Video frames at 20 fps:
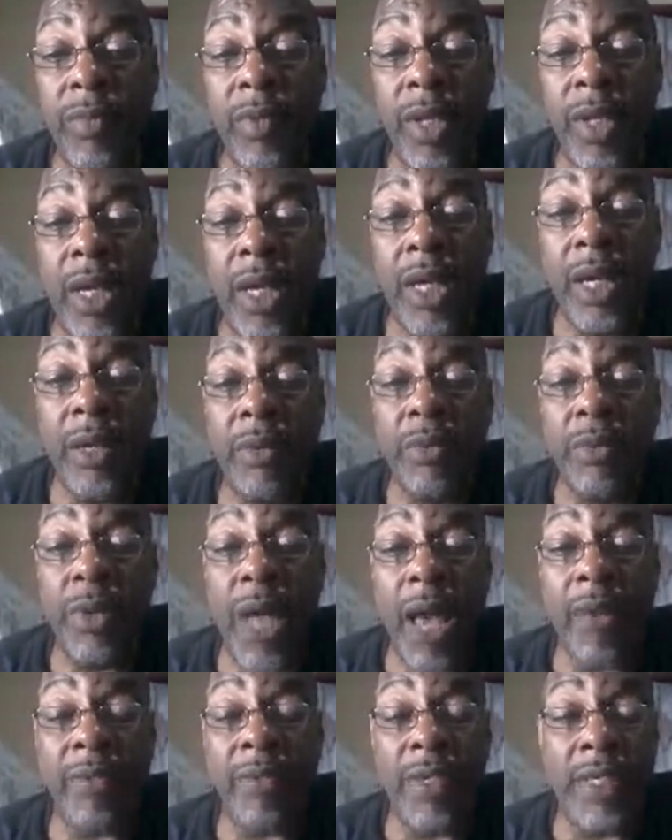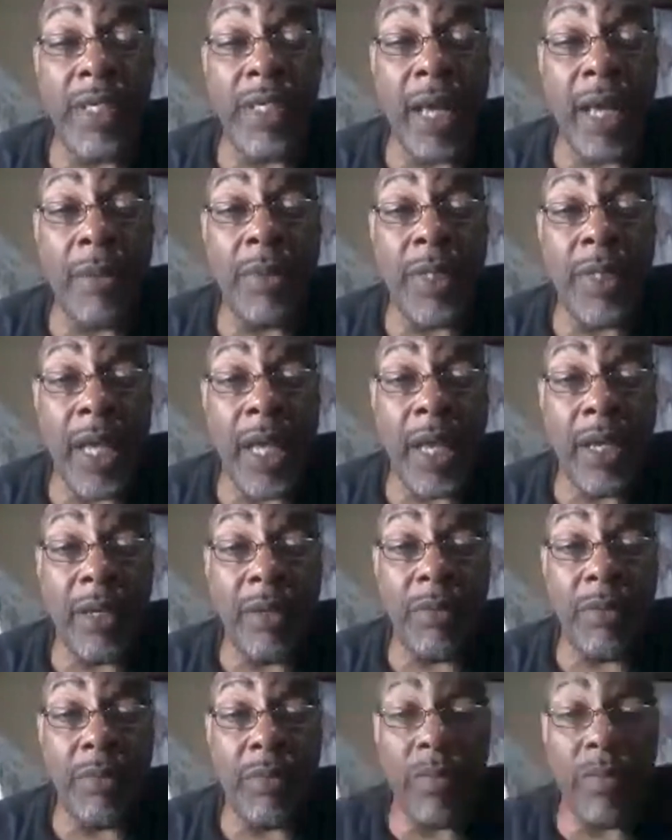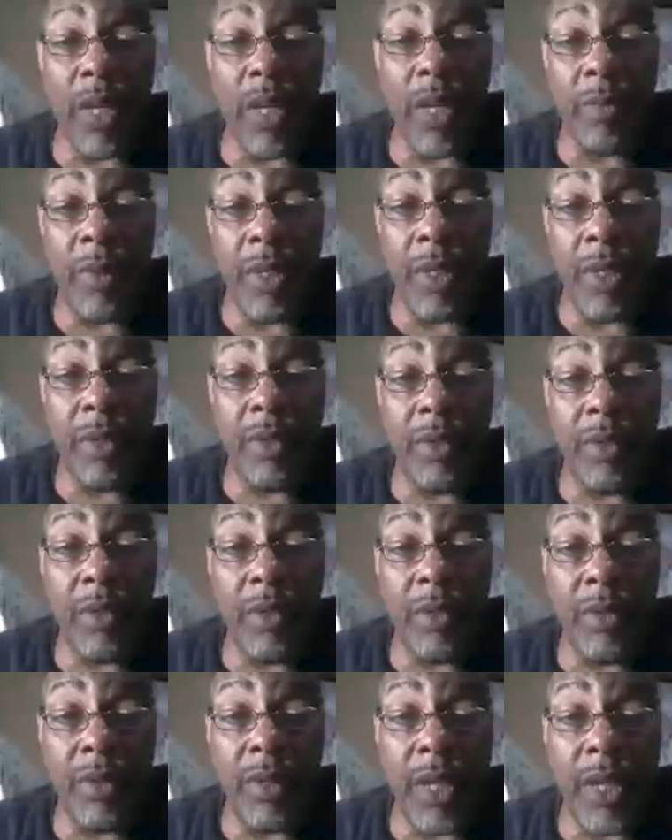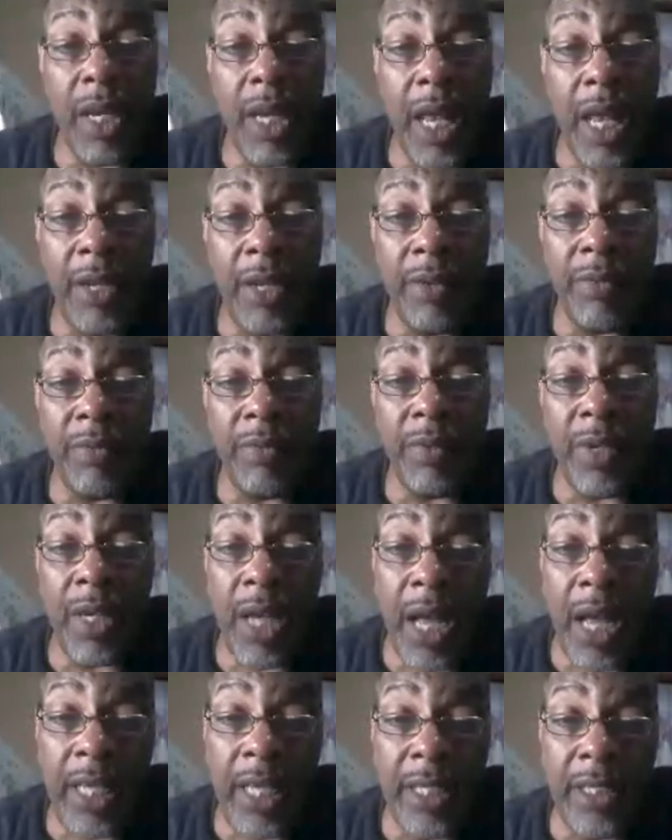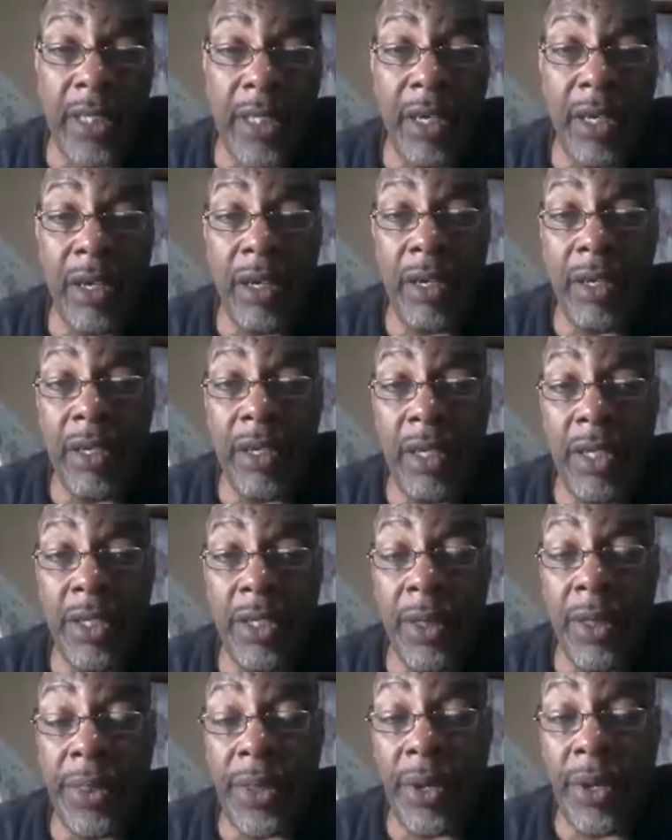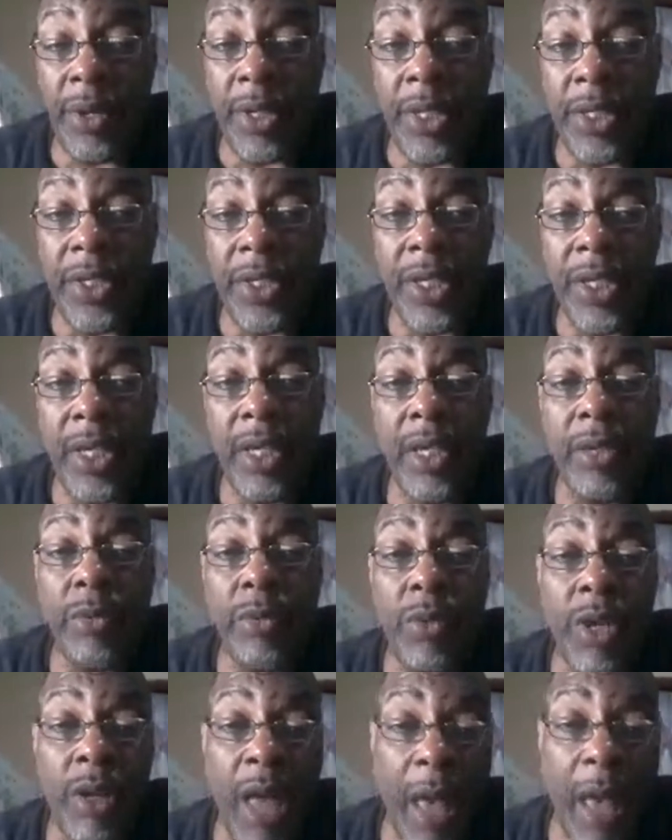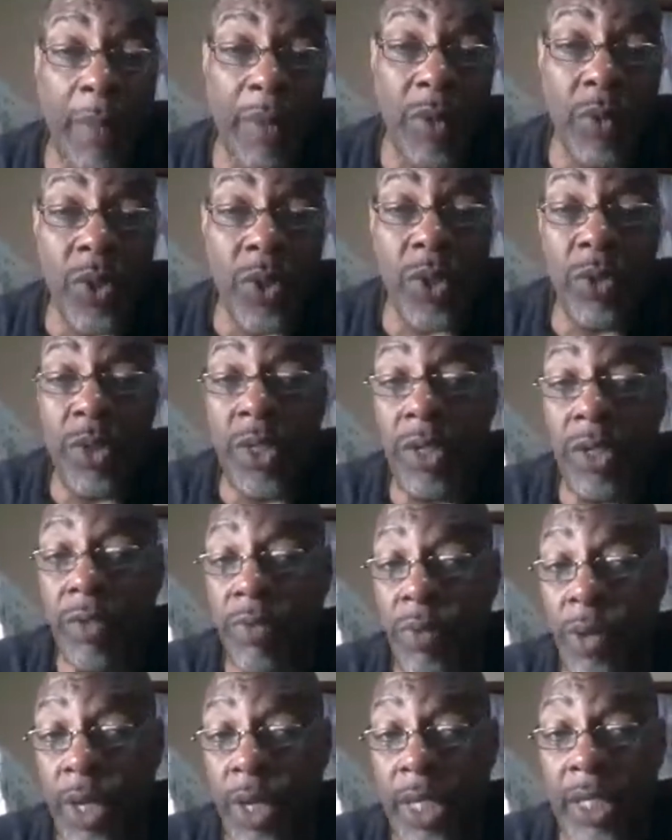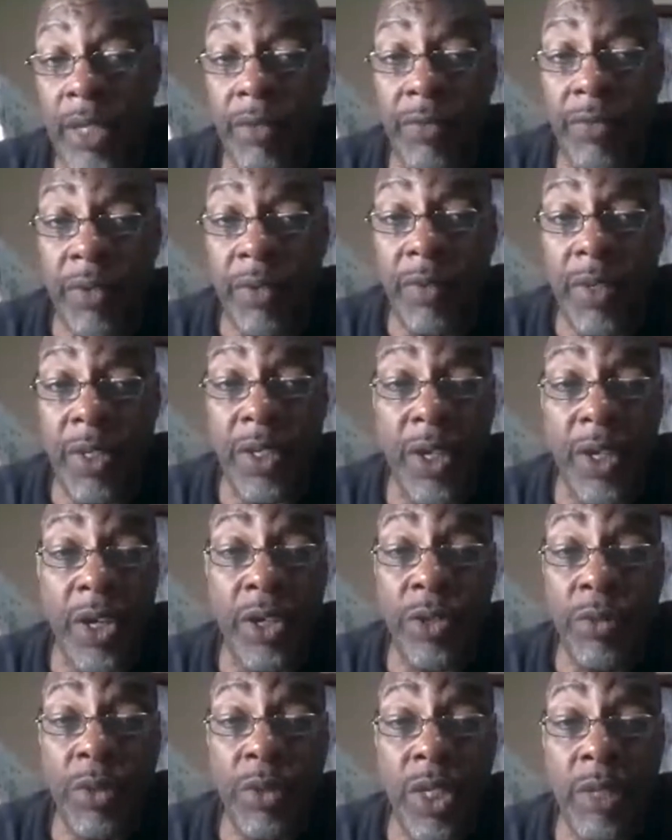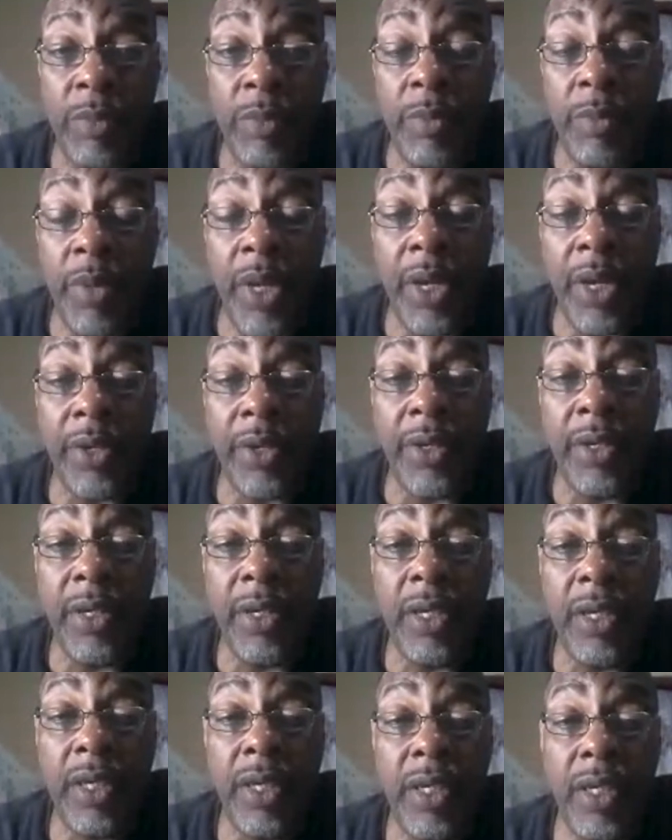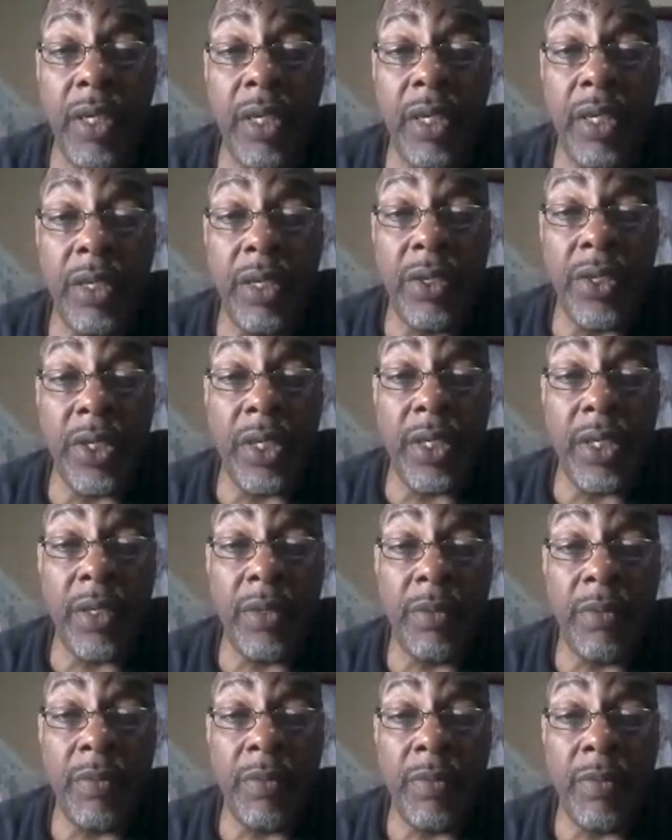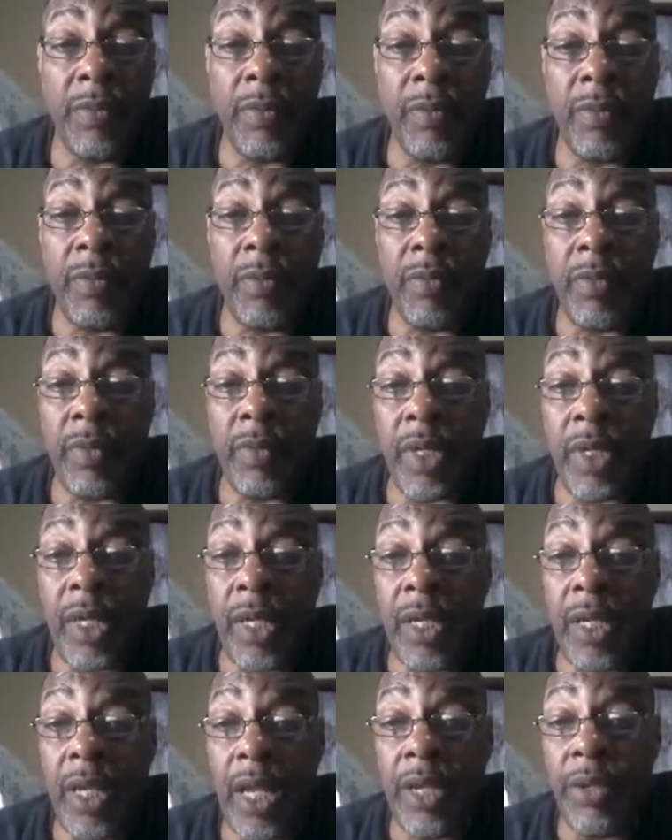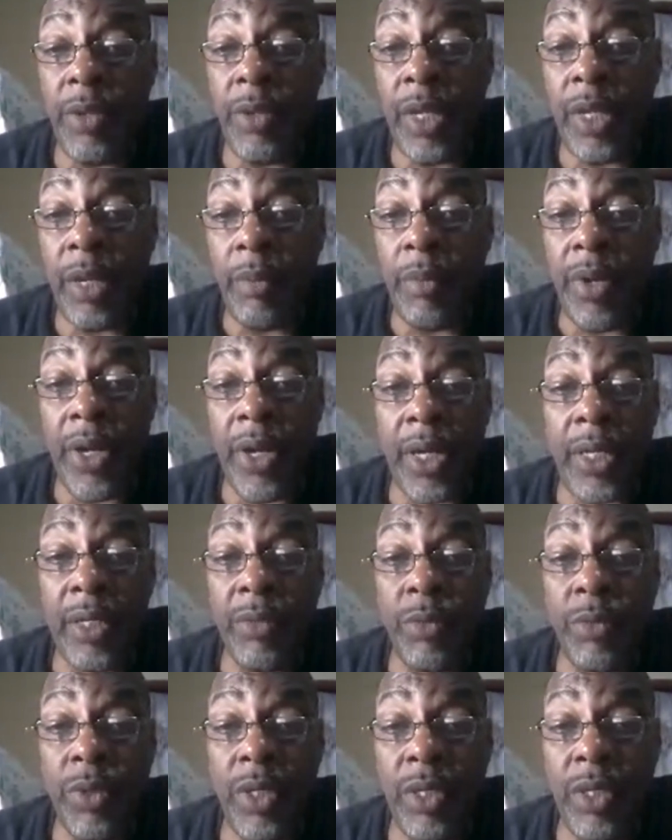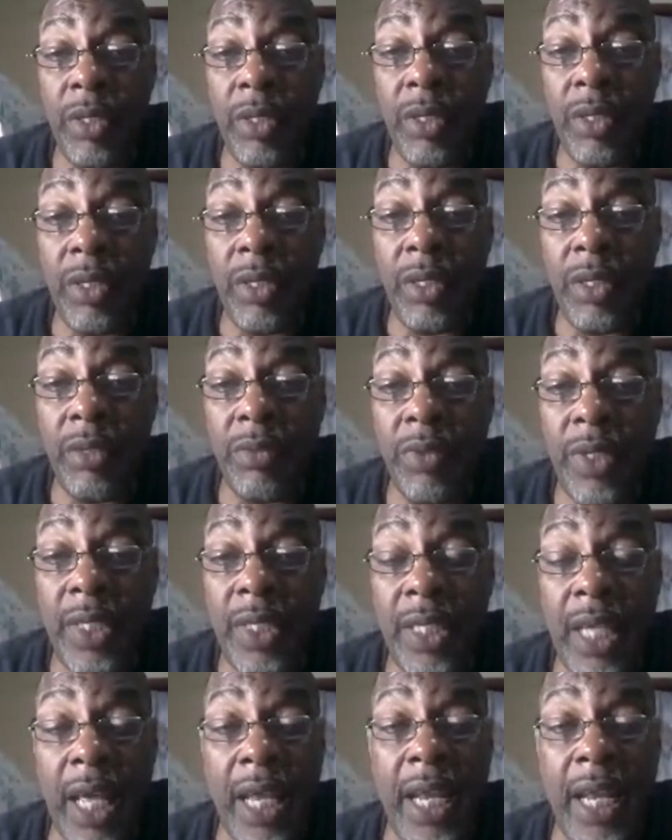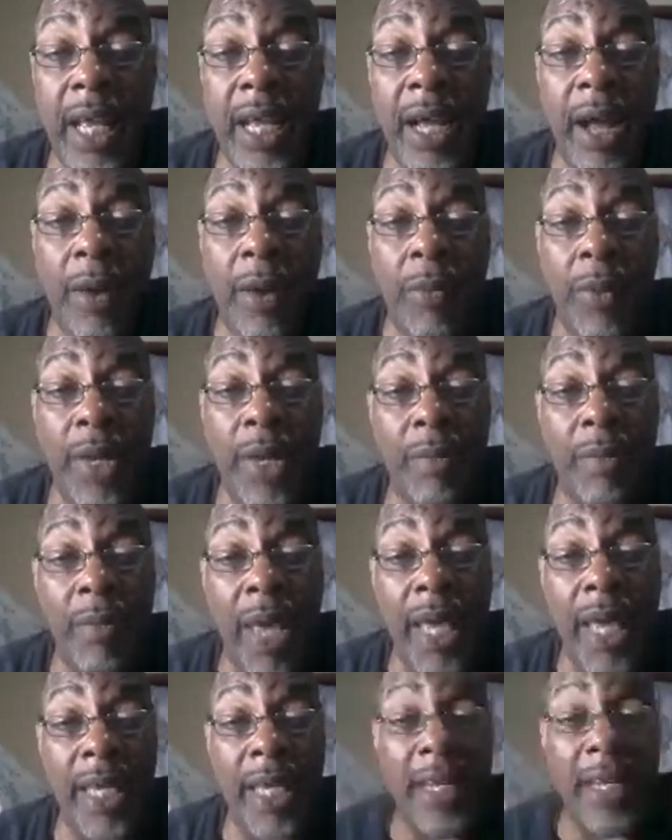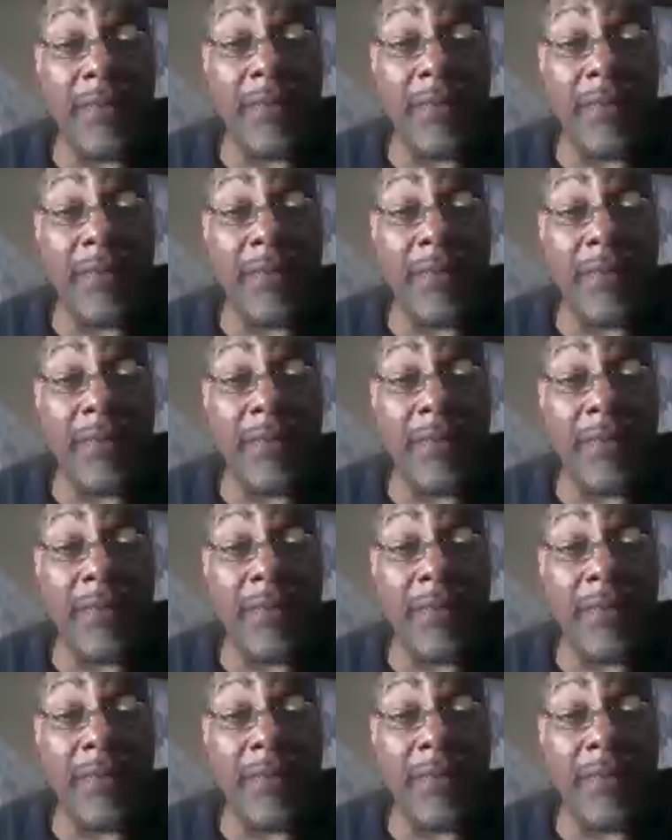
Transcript: we have to establish that. I mean, a lot of you guys are in your 30s. What happens when you're in your 40s and 50s? Are you really prepared? See, and I know that in America we say like, oh, we can make it if I